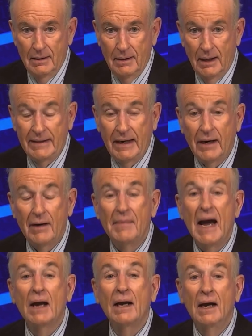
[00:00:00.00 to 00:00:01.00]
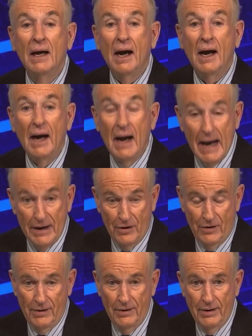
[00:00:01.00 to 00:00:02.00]
I care about
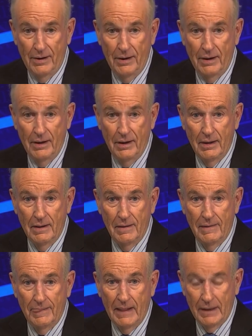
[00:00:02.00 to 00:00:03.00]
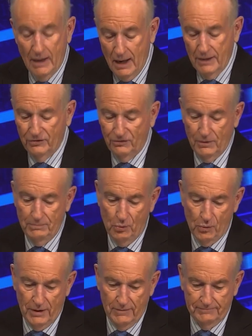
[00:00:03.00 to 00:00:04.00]
honor and honest
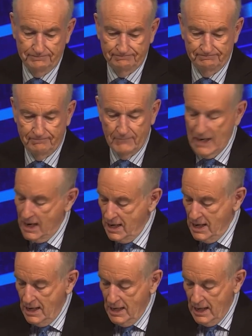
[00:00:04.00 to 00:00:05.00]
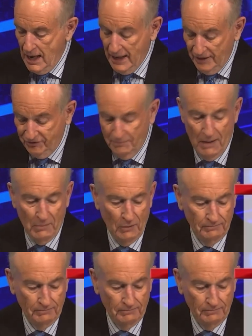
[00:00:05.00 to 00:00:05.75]
reporting. And that's a memo.